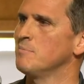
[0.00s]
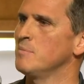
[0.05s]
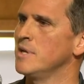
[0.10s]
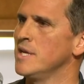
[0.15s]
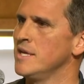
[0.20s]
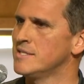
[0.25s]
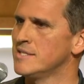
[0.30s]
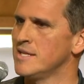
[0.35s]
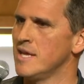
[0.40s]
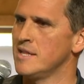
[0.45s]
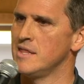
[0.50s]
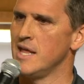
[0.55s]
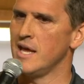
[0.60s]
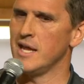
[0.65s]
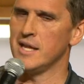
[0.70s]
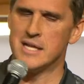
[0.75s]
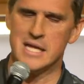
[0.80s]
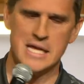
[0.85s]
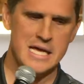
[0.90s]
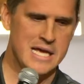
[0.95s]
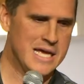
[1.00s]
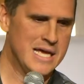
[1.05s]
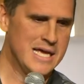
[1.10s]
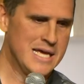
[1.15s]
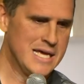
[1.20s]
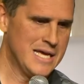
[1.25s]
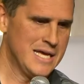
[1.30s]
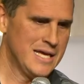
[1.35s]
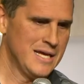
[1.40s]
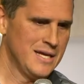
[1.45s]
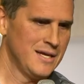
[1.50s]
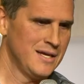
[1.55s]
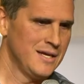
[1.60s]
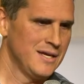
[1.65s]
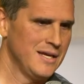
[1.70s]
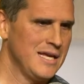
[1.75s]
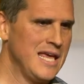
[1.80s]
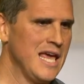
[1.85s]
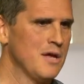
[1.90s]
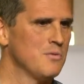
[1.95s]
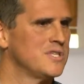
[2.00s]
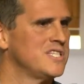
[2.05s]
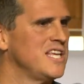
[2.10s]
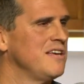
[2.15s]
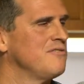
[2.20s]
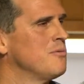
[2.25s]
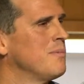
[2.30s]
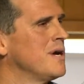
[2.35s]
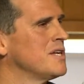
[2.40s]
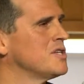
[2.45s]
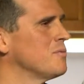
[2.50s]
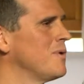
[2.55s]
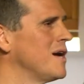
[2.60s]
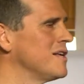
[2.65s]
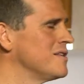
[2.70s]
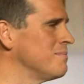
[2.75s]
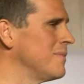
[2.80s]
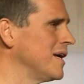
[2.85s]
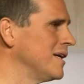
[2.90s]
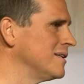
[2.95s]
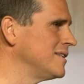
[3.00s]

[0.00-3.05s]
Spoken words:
He said that he had received a bunch of resumes.